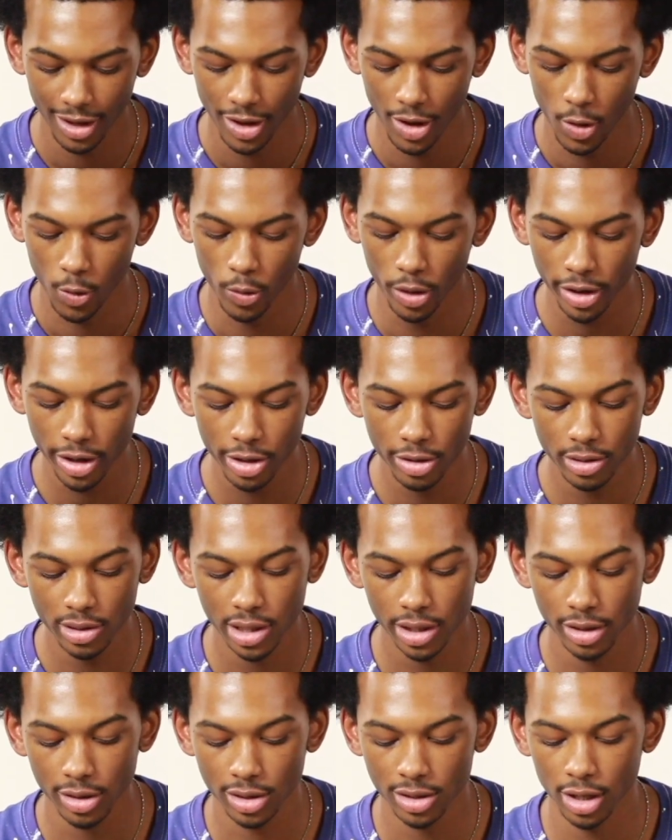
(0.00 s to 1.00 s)
Where do you see
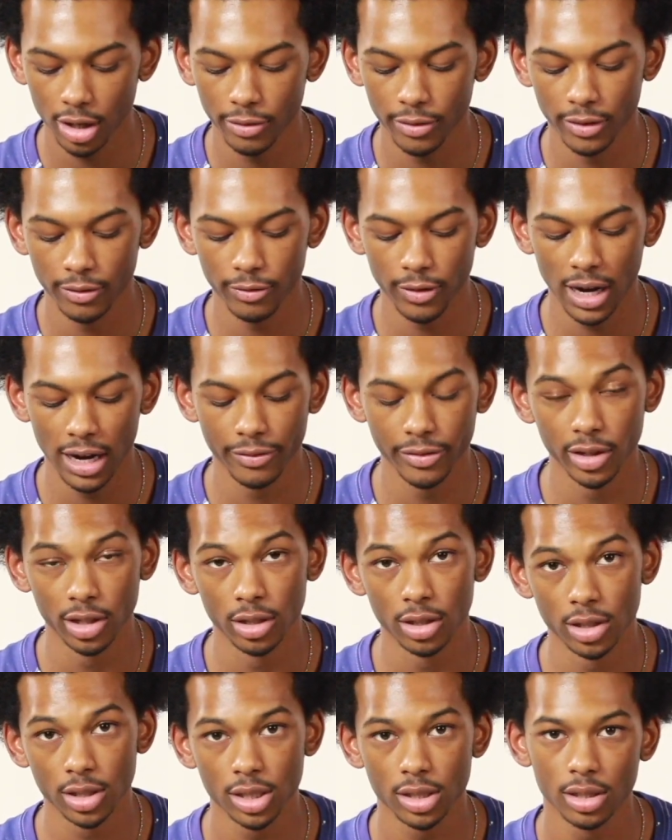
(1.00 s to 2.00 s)
yourself in 5
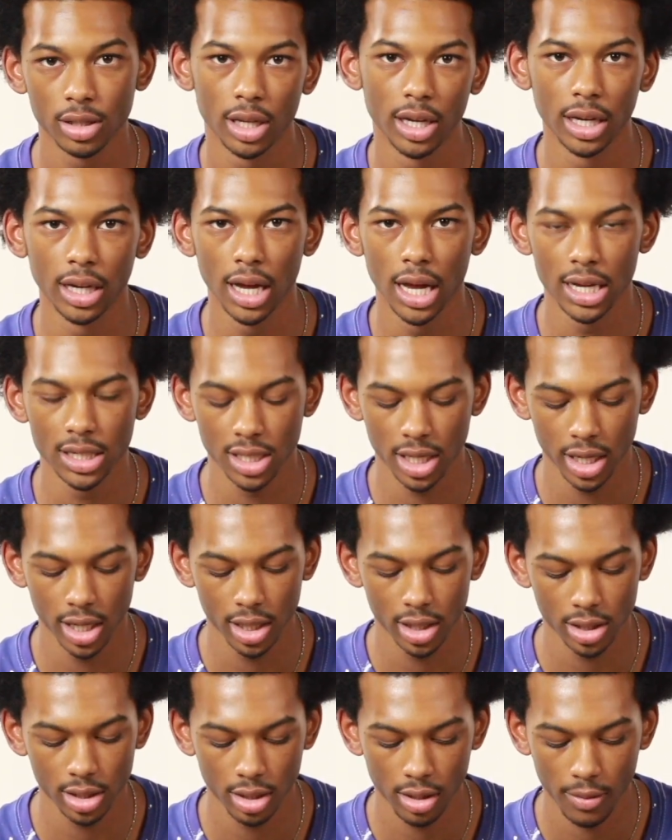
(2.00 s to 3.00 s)
years? In God's
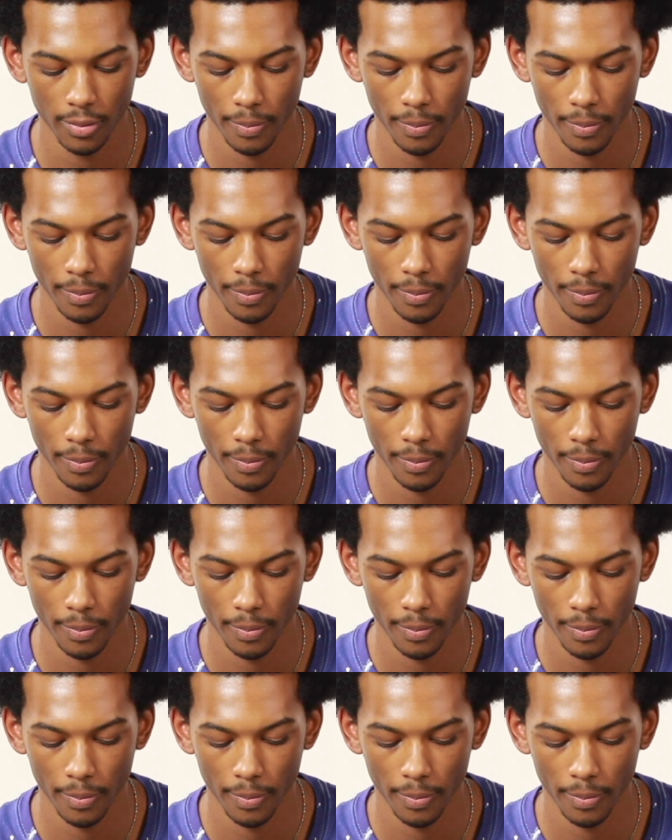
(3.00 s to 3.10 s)
hands?